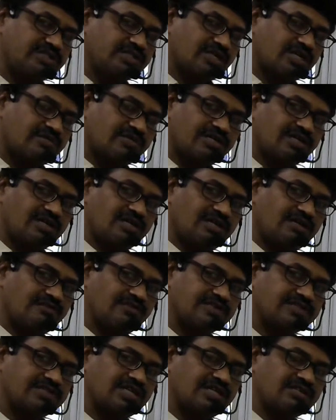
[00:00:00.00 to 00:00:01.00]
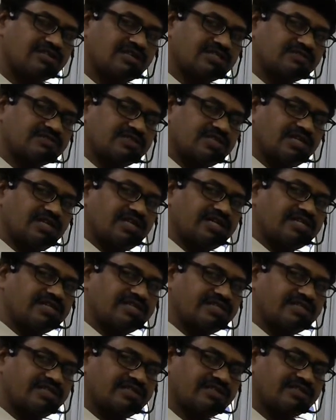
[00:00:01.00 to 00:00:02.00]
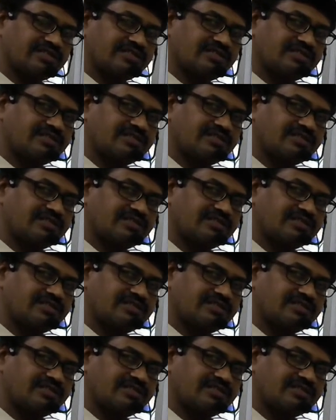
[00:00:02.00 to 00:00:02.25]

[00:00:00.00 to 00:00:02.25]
orbital first electrons will enter?